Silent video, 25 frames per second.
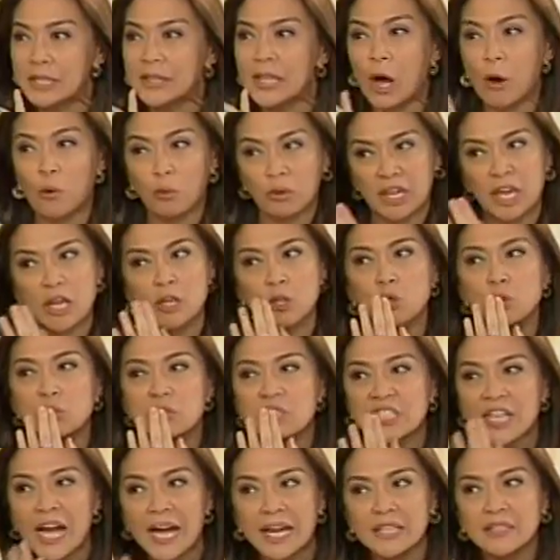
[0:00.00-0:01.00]
Now, can you
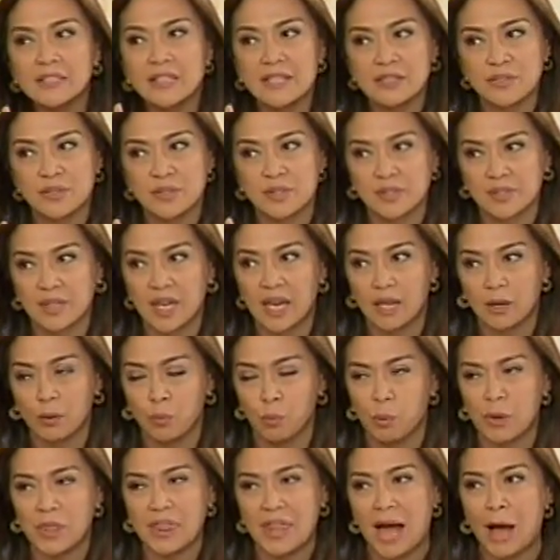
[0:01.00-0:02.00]
tighten
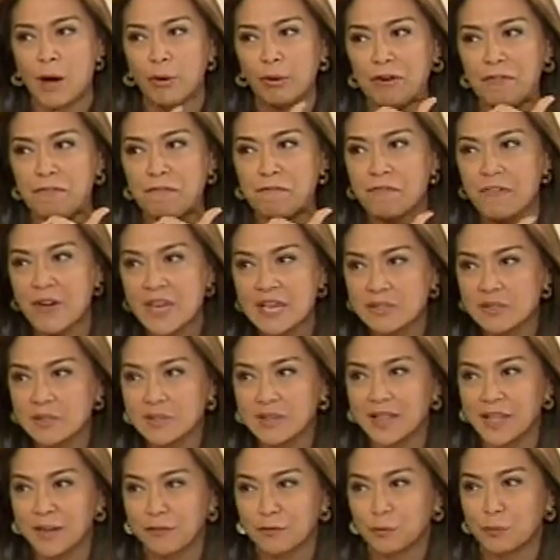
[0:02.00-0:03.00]
skin without a
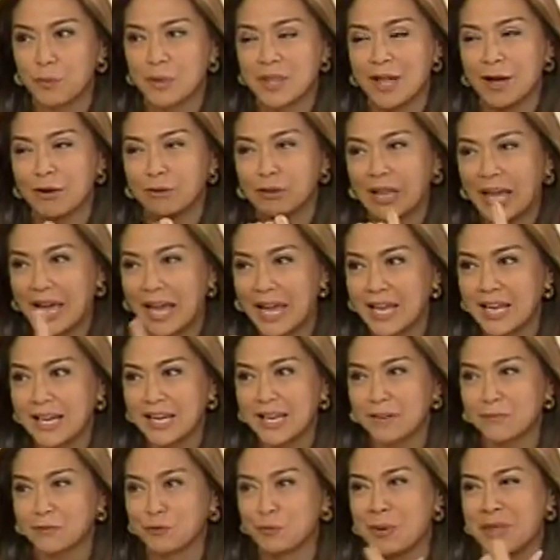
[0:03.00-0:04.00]
facelift, without a
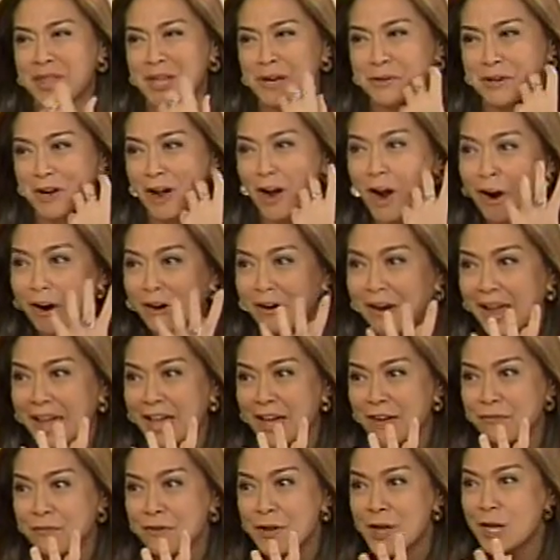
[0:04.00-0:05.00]
lift, without
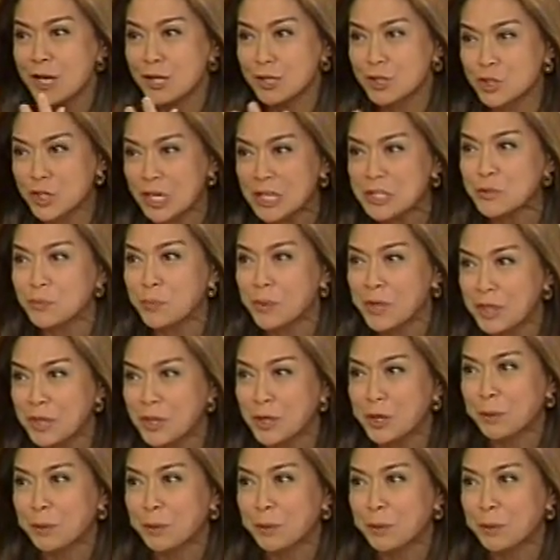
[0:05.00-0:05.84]
RF? Absolutely. Just with